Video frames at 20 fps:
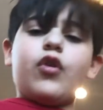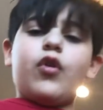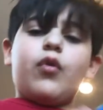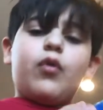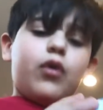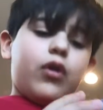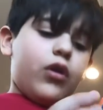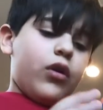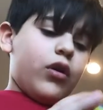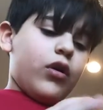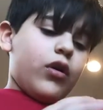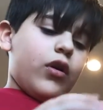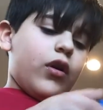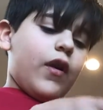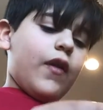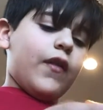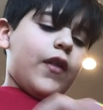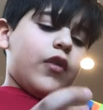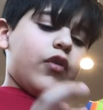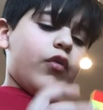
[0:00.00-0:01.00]
So,
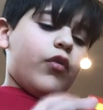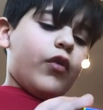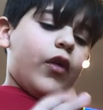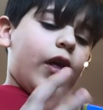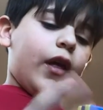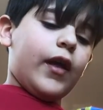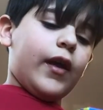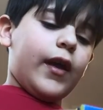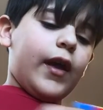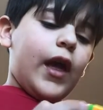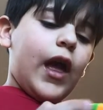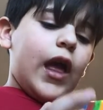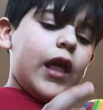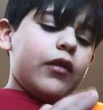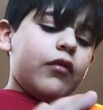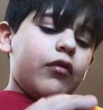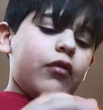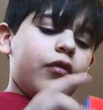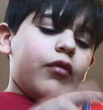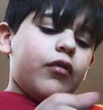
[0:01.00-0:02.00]
and then do that
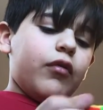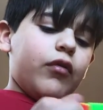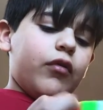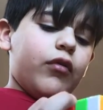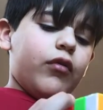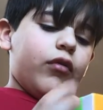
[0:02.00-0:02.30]
again.